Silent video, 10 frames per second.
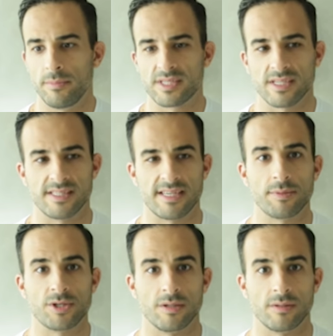
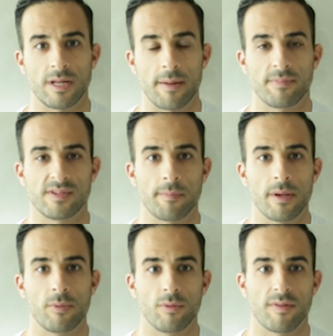misconception that some
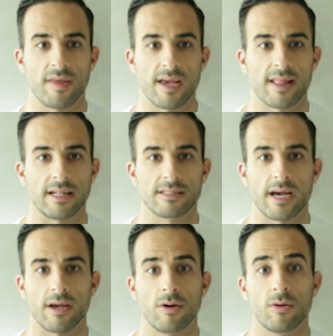people think that
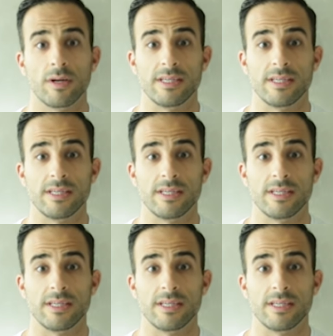Tai Gong